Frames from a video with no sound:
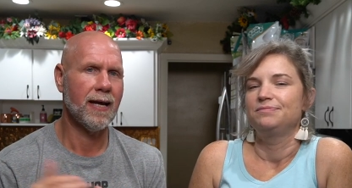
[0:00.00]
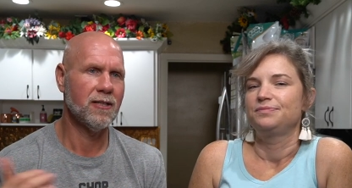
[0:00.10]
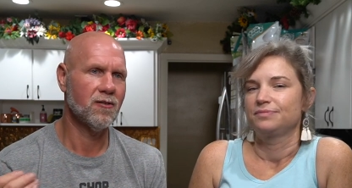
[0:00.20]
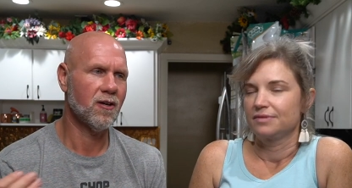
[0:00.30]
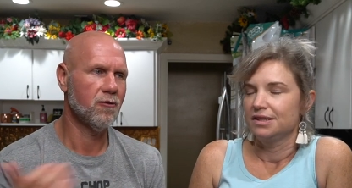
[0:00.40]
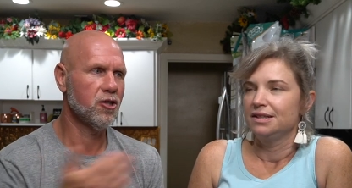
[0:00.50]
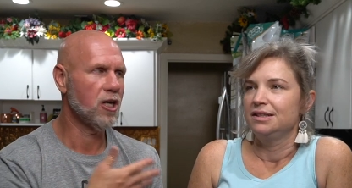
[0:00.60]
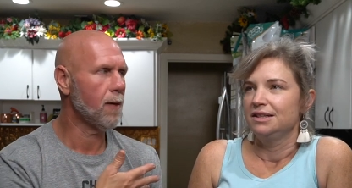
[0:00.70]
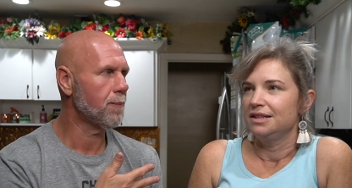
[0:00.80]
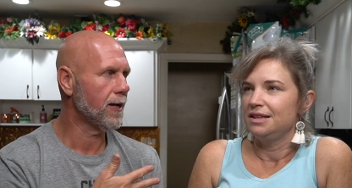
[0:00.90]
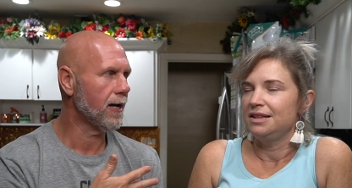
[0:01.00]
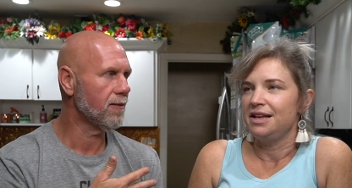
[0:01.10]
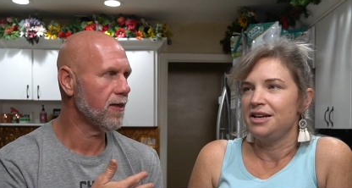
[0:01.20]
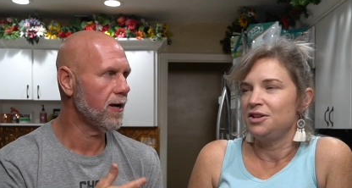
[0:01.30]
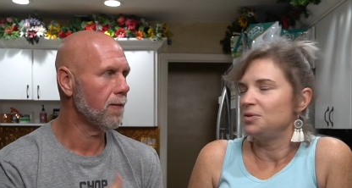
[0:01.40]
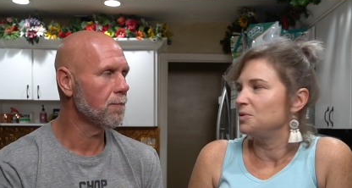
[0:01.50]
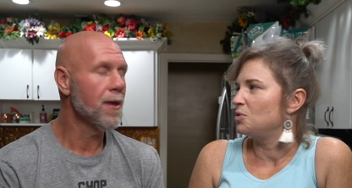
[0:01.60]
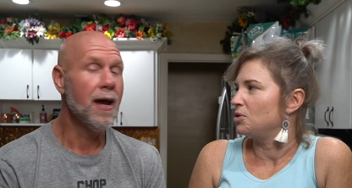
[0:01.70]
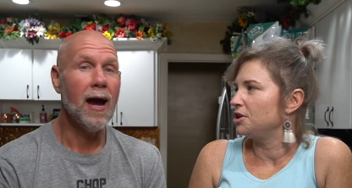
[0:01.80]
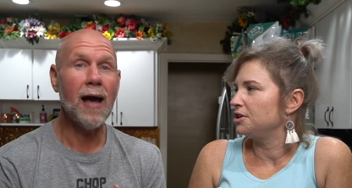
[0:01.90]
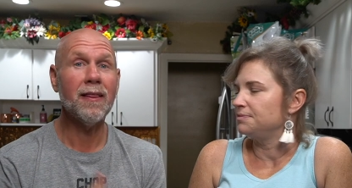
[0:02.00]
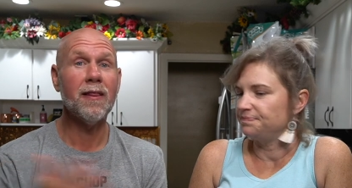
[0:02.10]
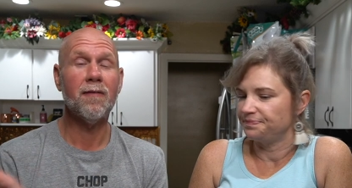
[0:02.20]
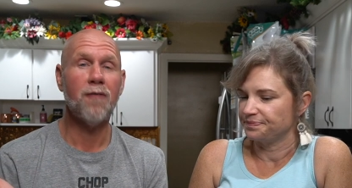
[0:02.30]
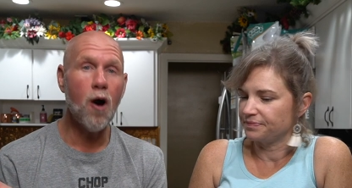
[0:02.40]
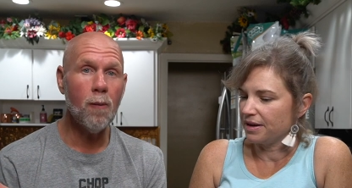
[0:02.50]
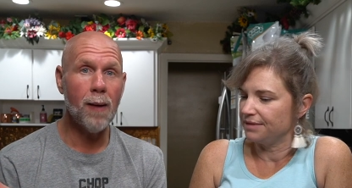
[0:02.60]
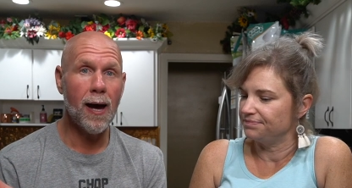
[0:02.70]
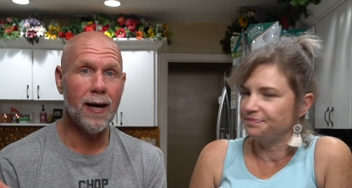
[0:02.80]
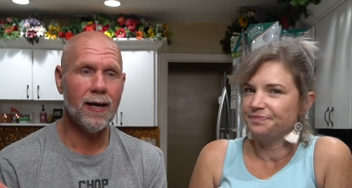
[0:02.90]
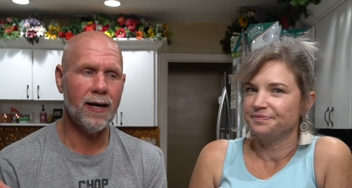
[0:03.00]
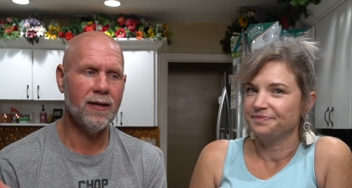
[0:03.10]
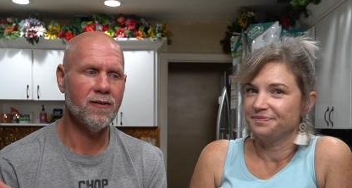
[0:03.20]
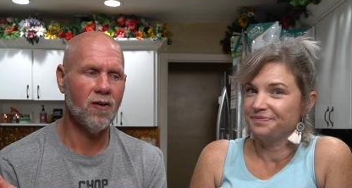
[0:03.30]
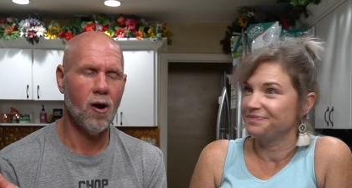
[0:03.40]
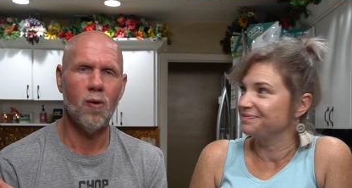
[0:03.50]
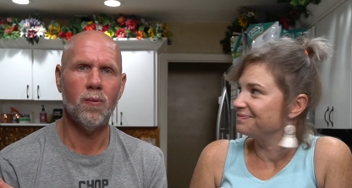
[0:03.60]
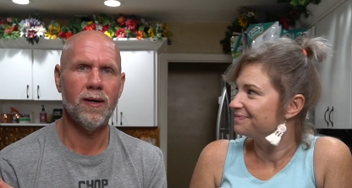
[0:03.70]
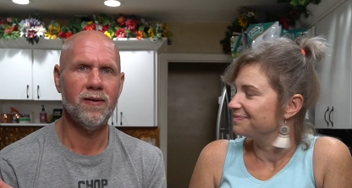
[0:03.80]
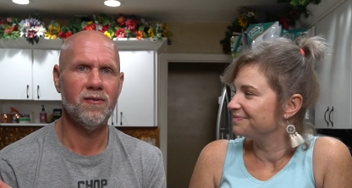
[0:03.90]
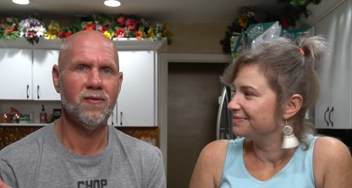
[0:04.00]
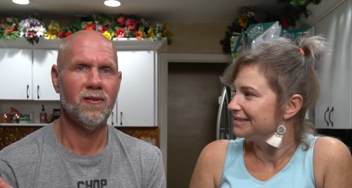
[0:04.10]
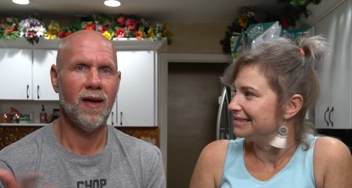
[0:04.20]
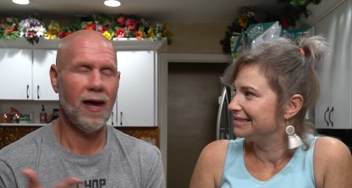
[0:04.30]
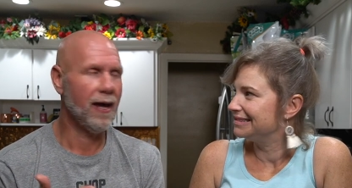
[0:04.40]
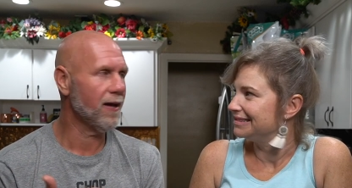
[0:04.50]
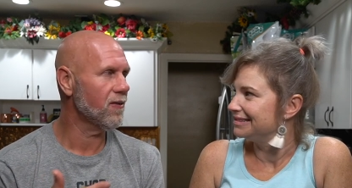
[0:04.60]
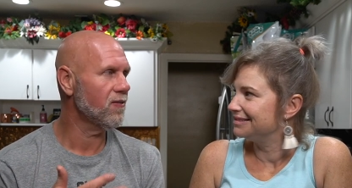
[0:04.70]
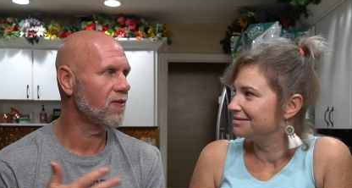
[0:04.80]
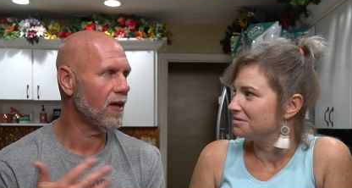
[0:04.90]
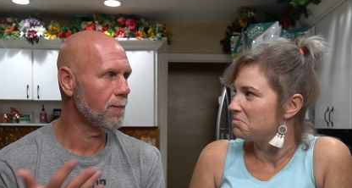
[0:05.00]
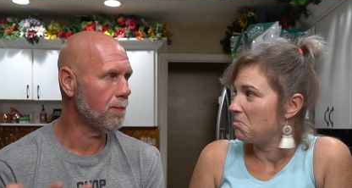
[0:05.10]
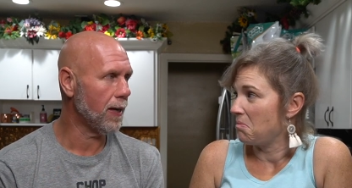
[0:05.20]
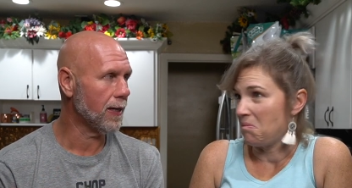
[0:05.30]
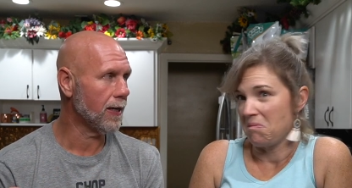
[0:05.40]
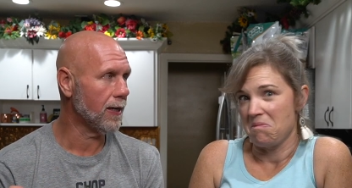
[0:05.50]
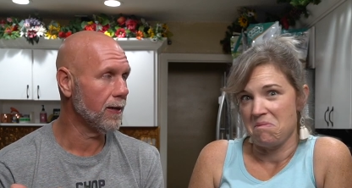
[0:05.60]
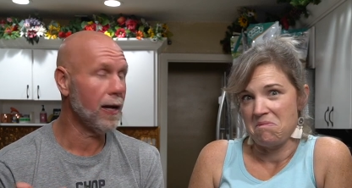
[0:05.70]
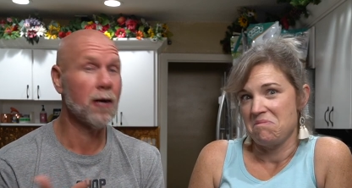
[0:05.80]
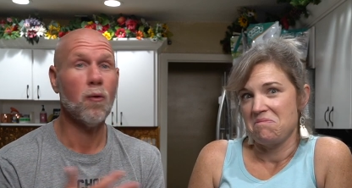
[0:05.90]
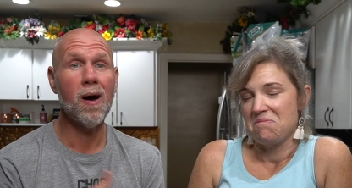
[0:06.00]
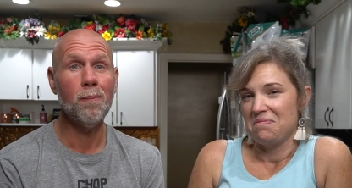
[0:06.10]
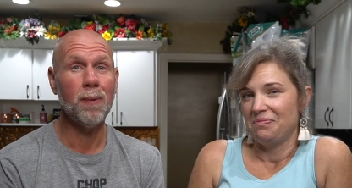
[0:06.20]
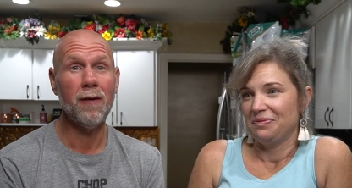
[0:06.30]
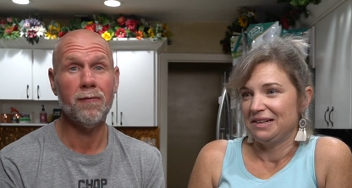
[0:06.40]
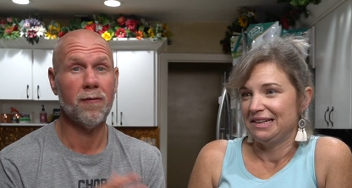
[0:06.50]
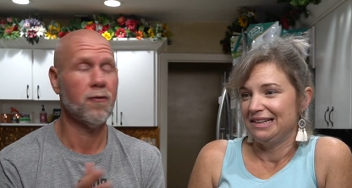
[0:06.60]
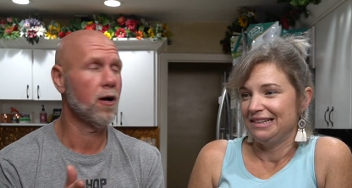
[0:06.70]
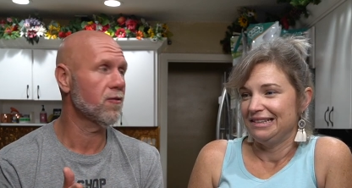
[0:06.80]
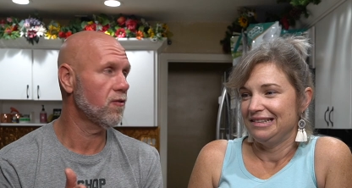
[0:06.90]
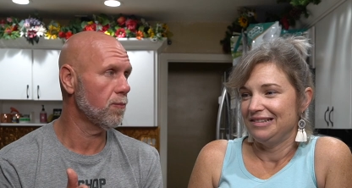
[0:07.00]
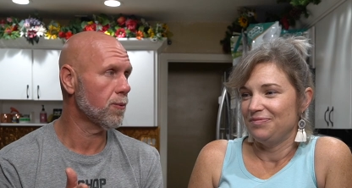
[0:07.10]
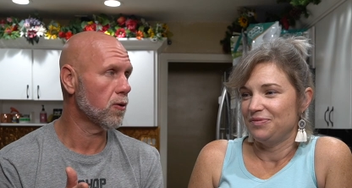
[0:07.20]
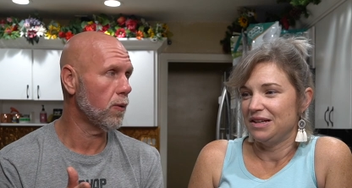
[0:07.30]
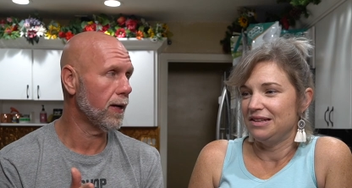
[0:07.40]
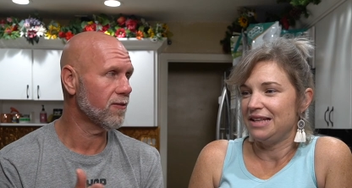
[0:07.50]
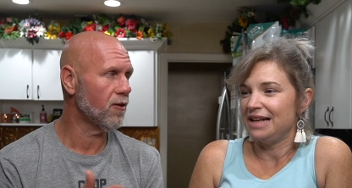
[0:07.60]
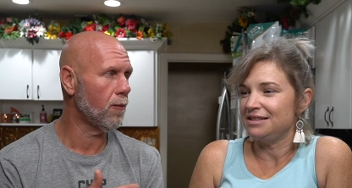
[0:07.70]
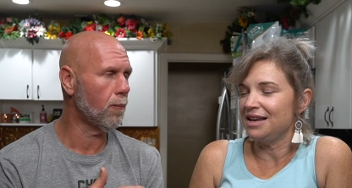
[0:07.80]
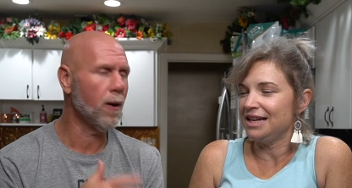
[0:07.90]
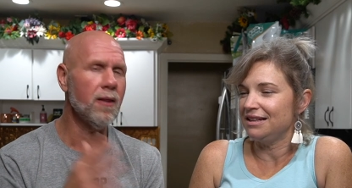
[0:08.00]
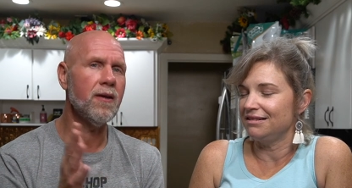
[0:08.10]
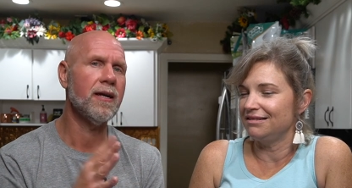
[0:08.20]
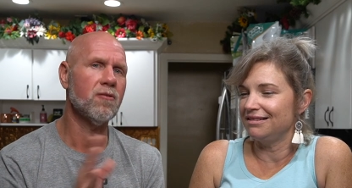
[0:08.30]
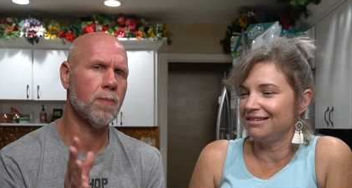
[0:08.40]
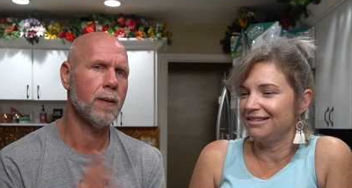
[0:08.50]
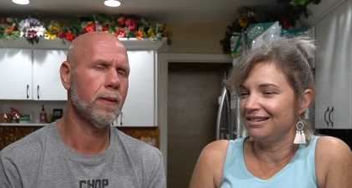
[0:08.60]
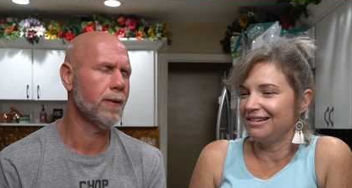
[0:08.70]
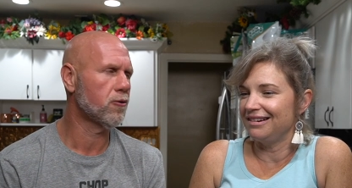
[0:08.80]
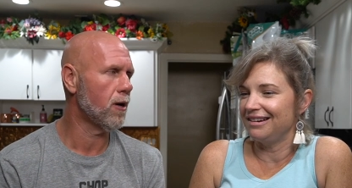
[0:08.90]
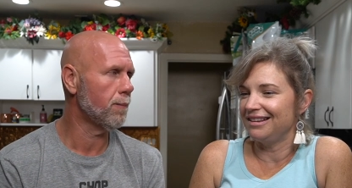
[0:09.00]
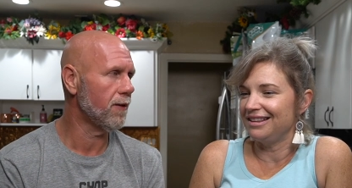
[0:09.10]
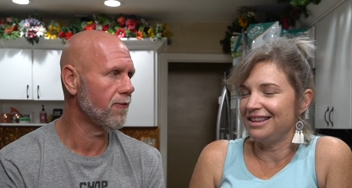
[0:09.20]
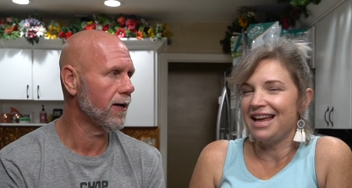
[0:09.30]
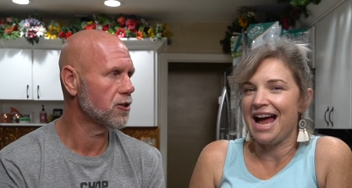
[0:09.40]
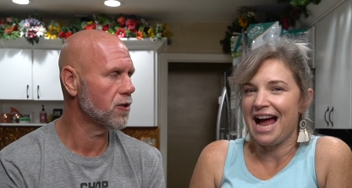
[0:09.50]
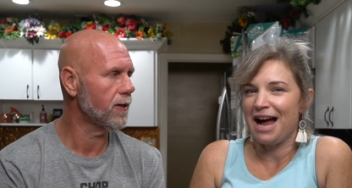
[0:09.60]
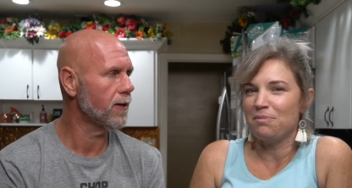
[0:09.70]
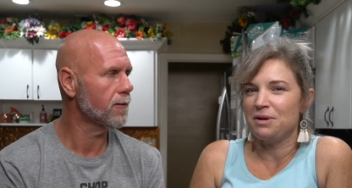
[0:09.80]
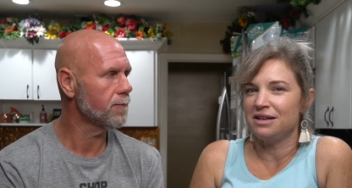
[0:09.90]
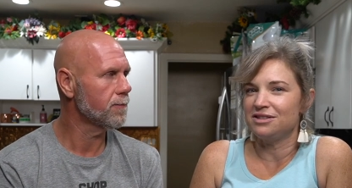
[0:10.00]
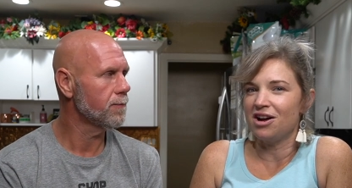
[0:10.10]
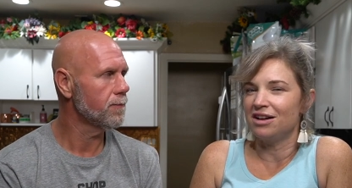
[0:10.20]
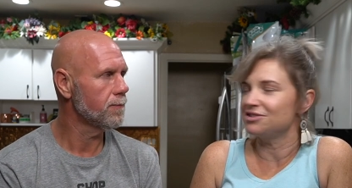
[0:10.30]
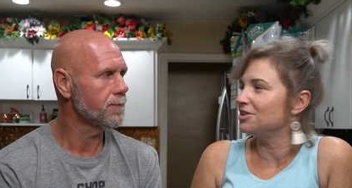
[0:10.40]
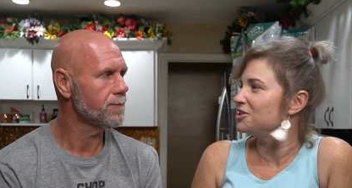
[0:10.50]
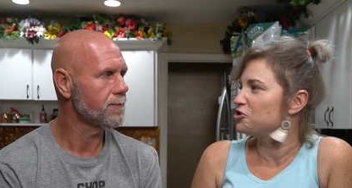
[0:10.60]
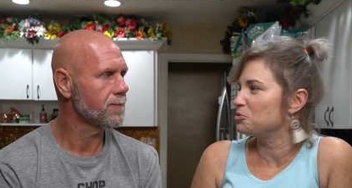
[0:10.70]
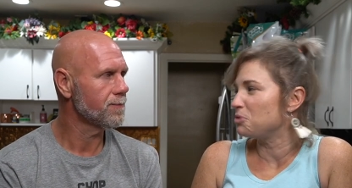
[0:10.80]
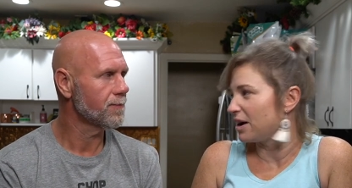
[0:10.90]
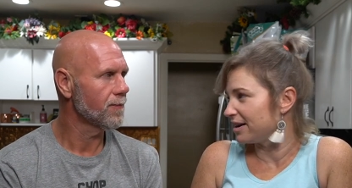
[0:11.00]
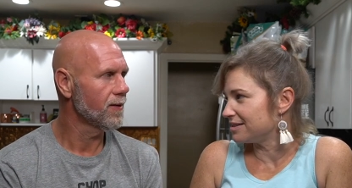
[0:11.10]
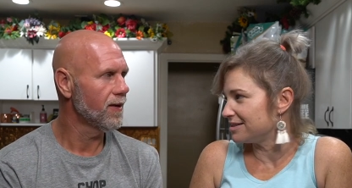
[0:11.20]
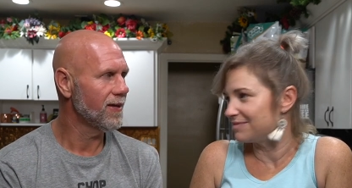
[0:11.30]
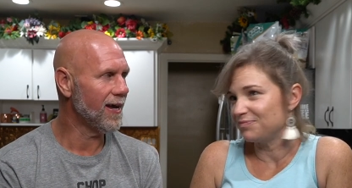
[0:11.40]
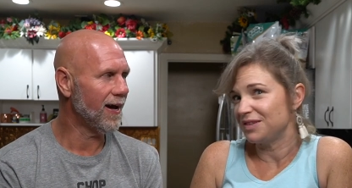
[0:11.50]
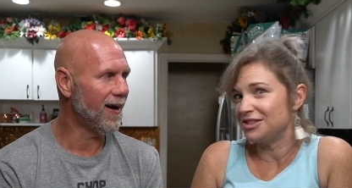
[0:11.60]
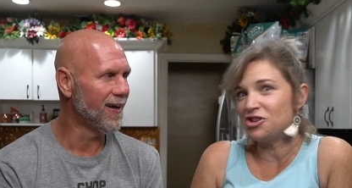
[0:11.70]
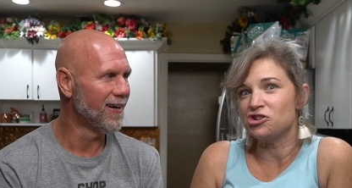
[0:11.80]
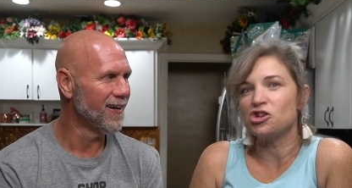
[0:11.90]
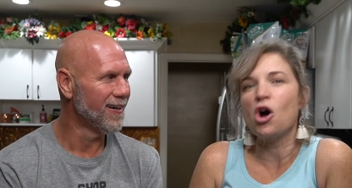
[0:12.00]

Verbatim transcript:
Speaker 1: I can just go shopping out there. Thank you, Lord. And then the fallback is always eggs and bacon and ground beef defrosts super quick. That's so like one of the days will probably be ground beef. The actually. Happiest consolation prize.
Speaker 2: Yeah. There's